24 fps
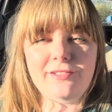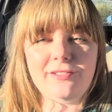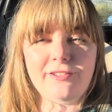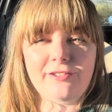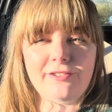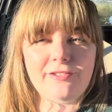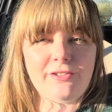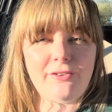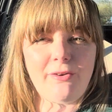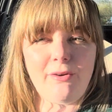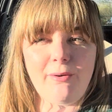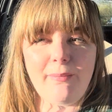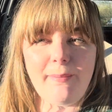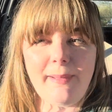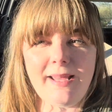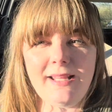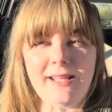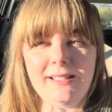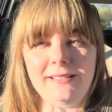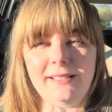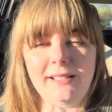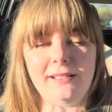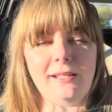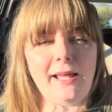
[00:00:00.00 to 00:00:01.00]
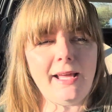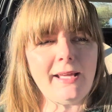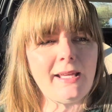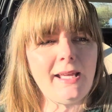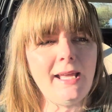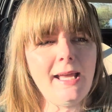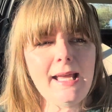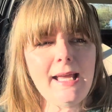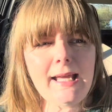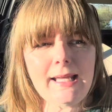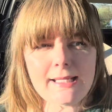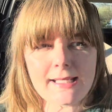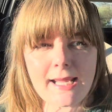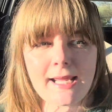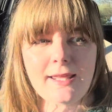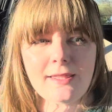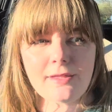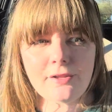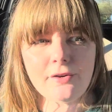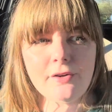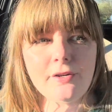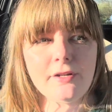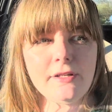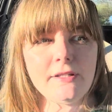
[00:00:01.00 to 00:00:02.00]
you're so amazing. Like, take
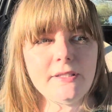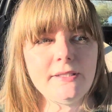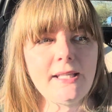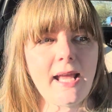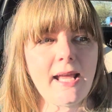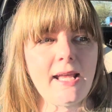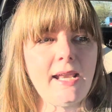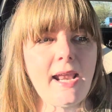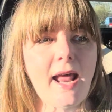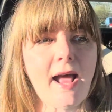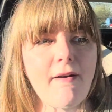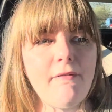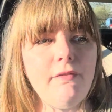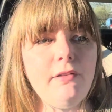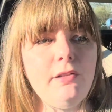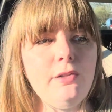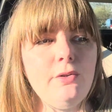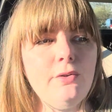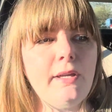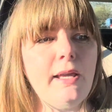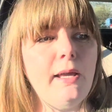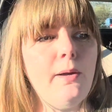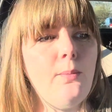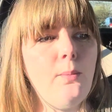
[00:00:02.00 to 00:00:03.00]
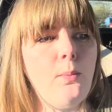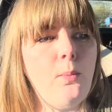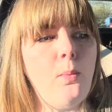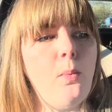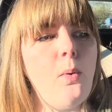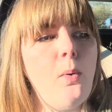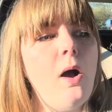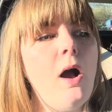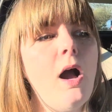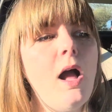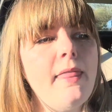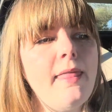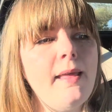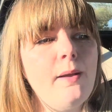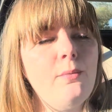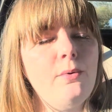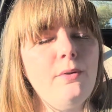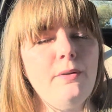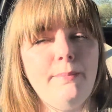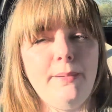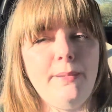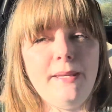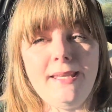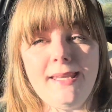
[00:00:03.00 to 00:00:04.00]
those and have a look at why they
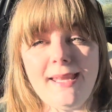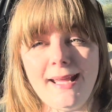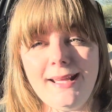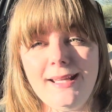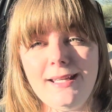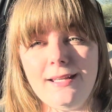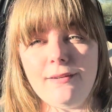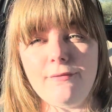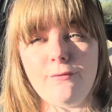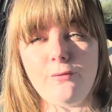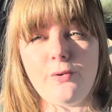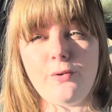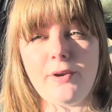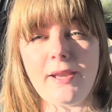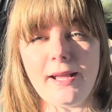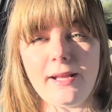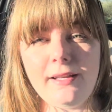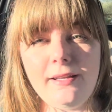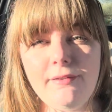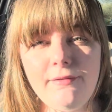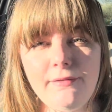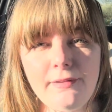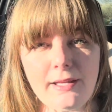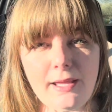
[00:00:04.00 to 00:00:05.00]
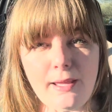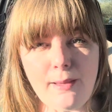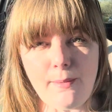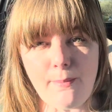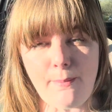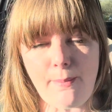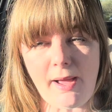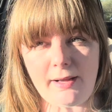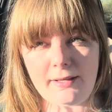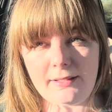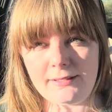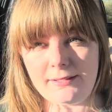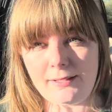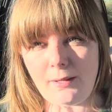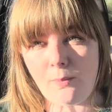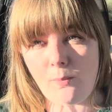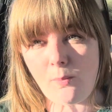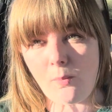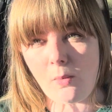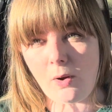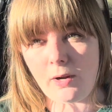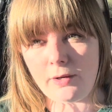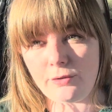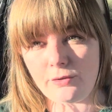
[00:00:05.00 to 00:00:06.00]
would be negative or negatively impact
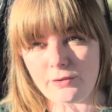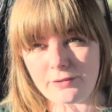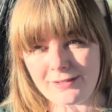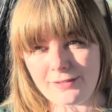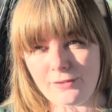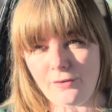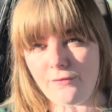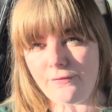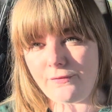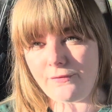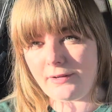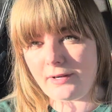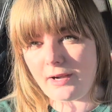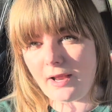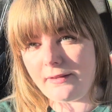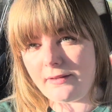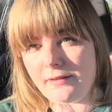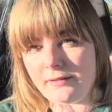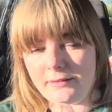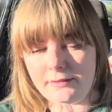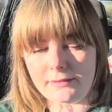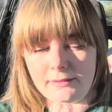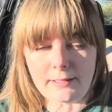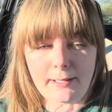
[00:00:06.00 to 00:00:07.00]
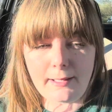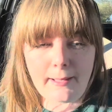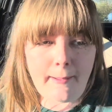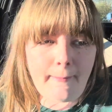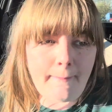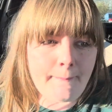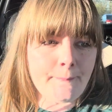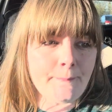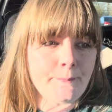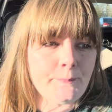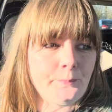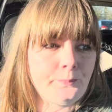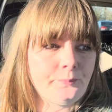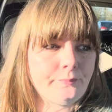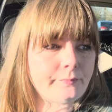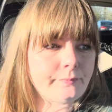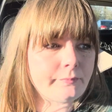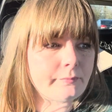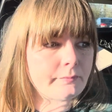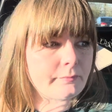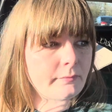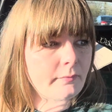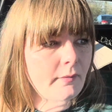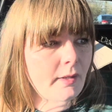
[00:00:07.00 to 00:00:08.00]
someone, yourself and others.
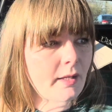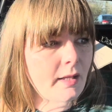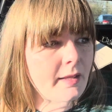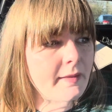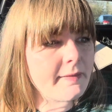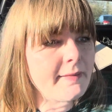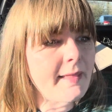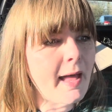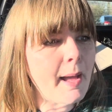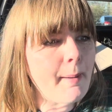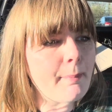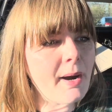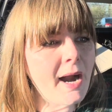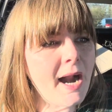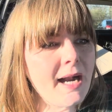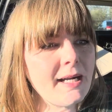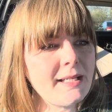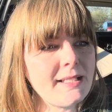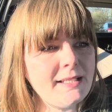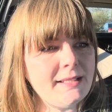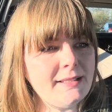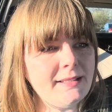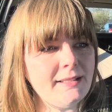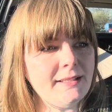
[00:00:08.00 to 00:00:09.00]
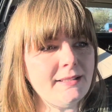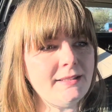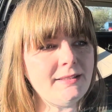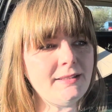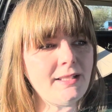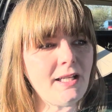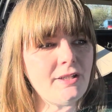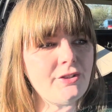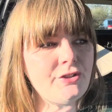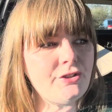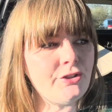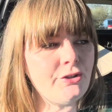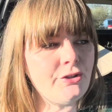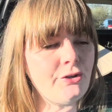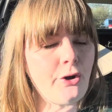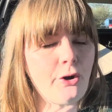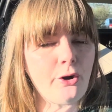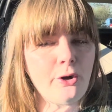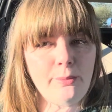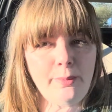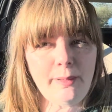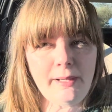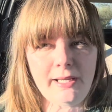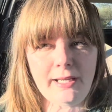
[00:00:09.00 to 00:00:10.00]
That practice is such an
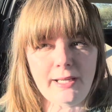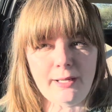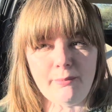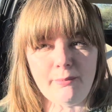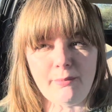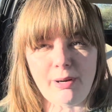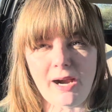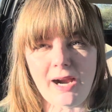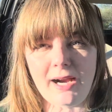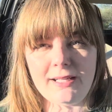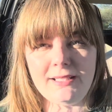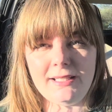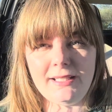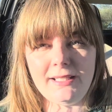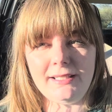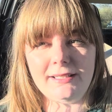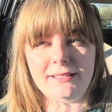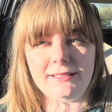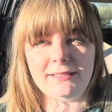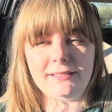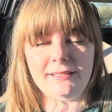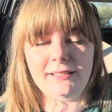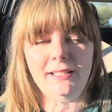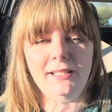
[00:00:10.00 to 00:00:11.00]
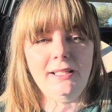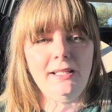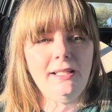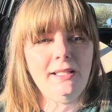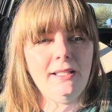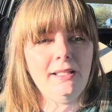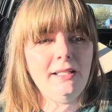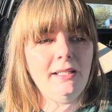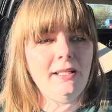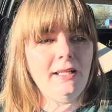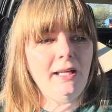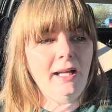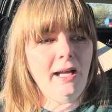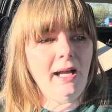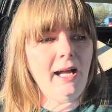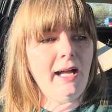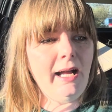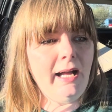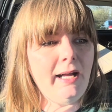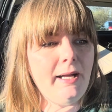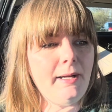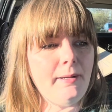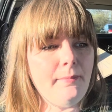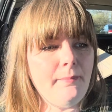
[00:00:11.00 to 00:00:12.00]
opening practice.
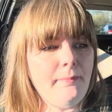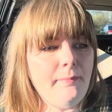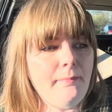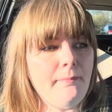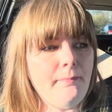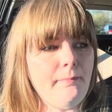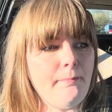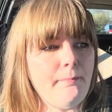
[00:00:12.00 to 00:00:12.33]
But